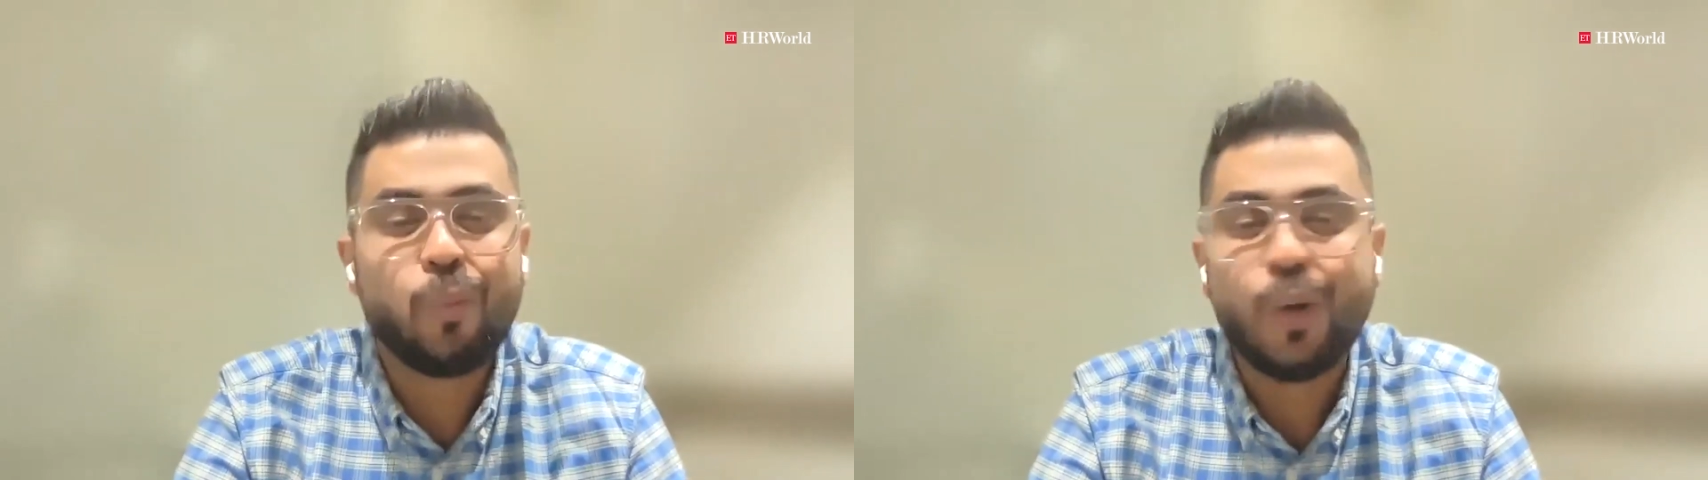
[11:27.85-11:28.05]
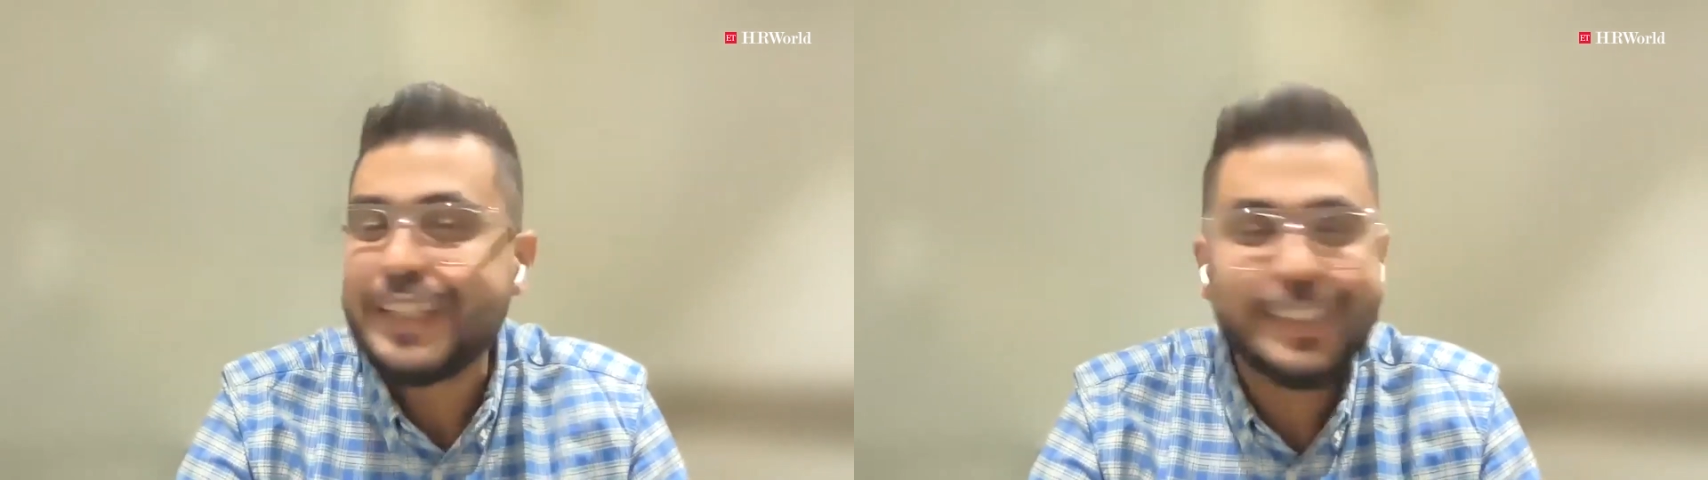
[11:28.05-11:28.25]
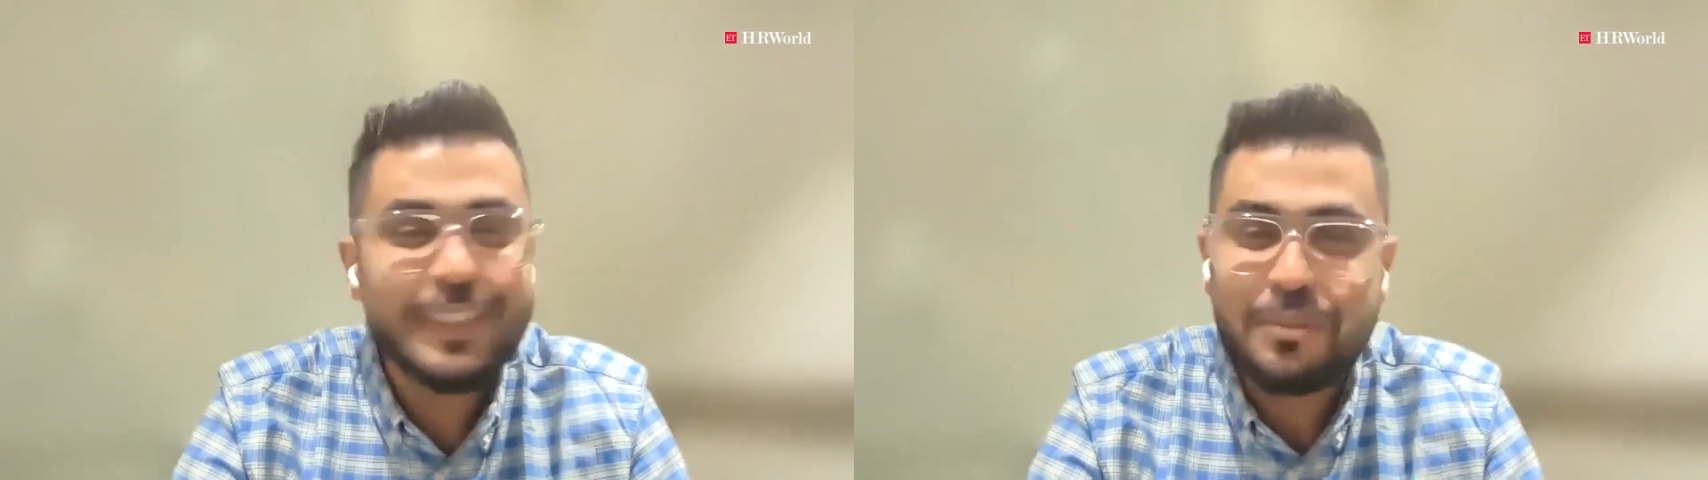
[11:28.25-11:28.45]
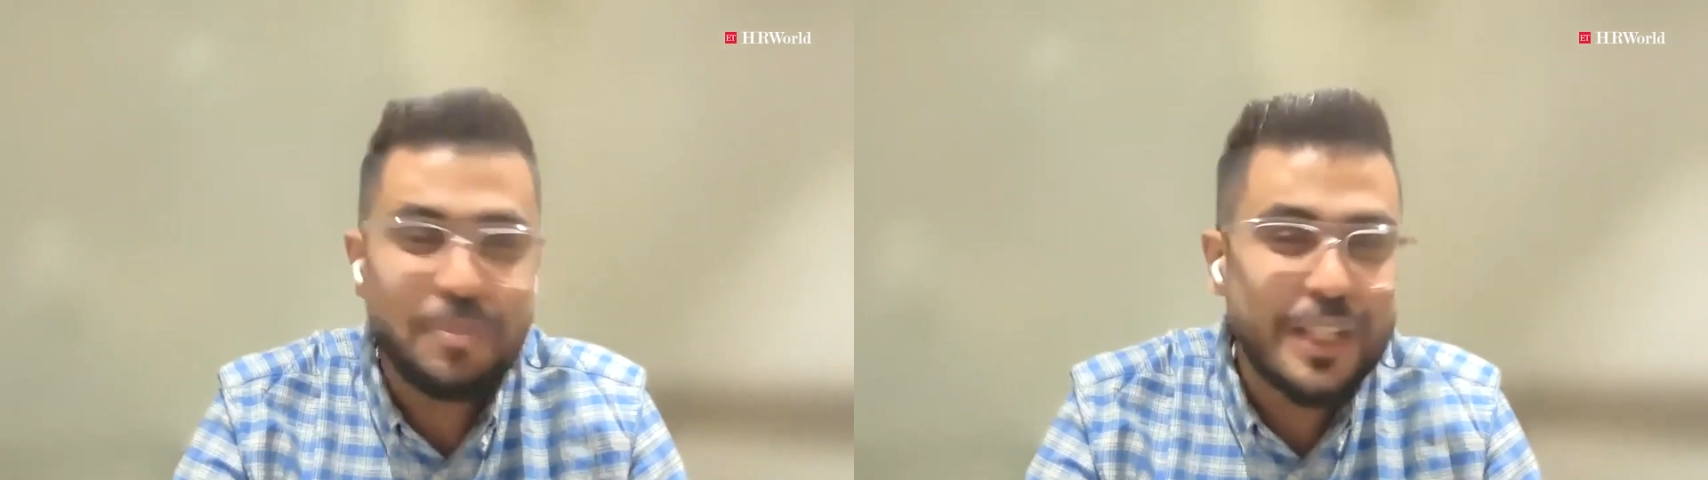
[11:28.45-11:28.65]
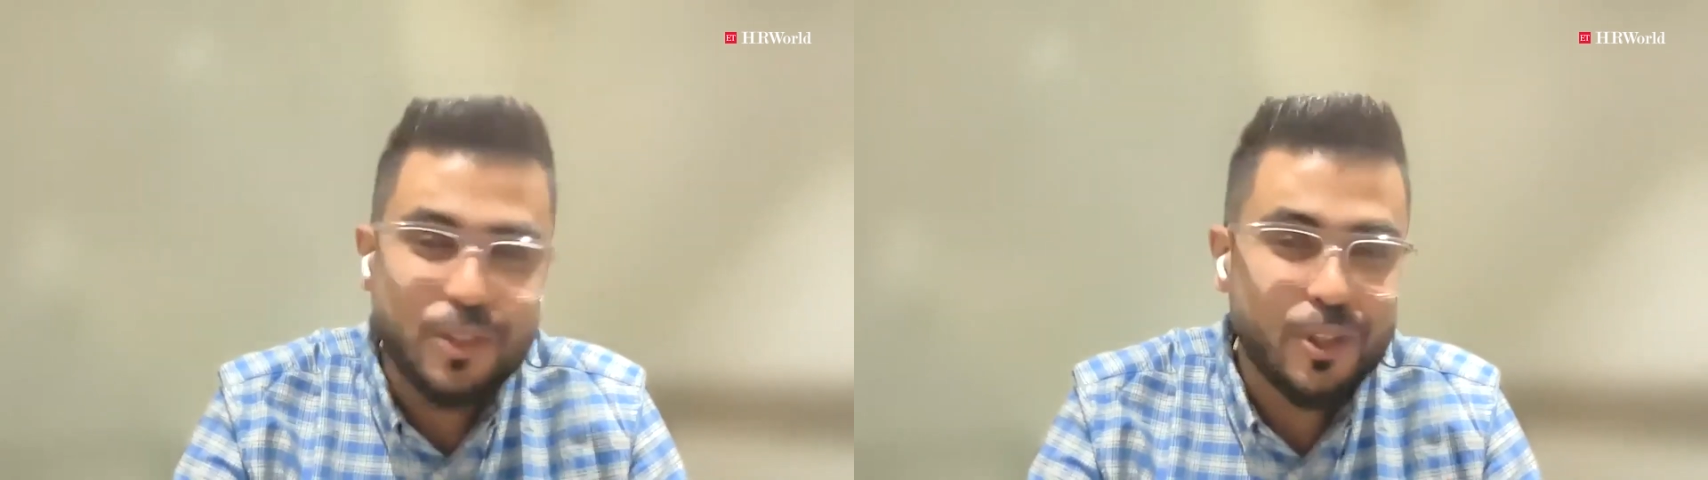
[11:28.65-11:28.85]
what does it
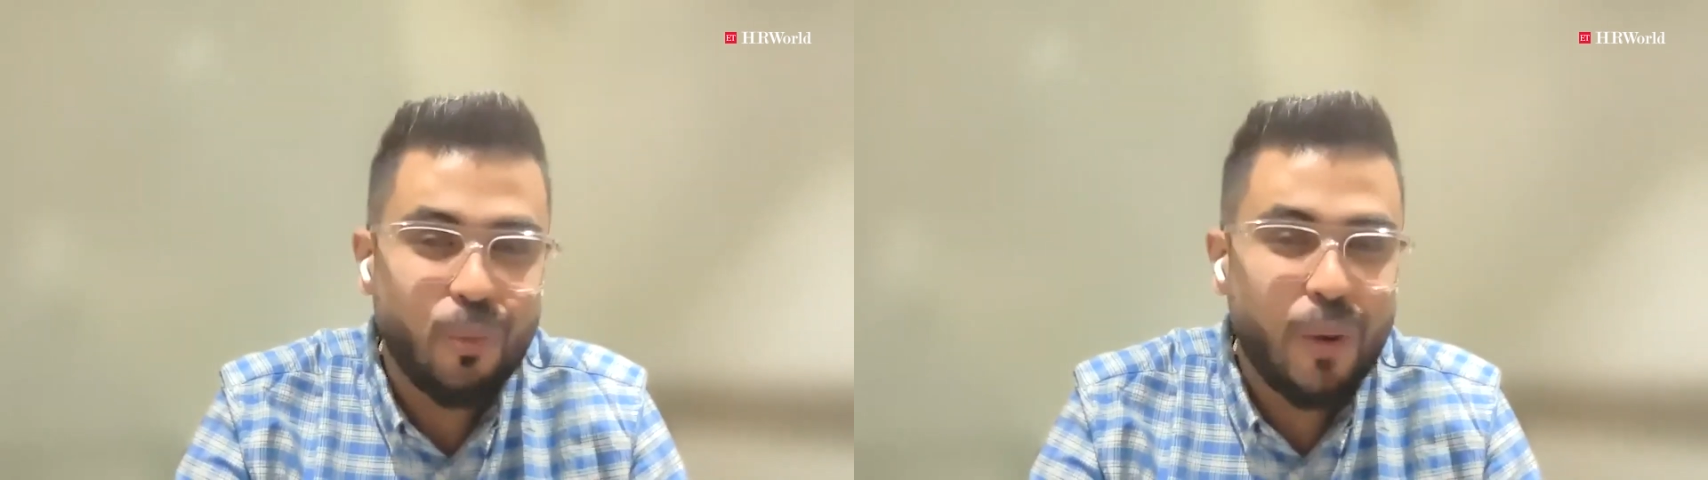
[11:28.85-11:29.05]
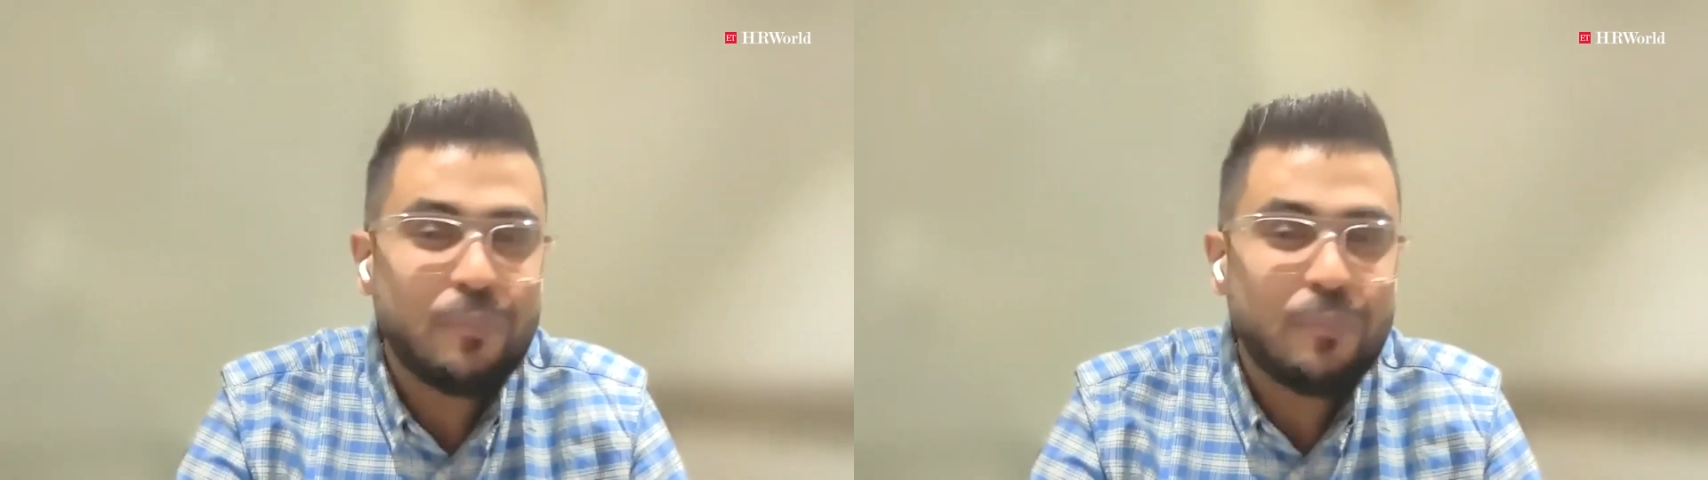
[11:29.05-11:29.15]
mean to you?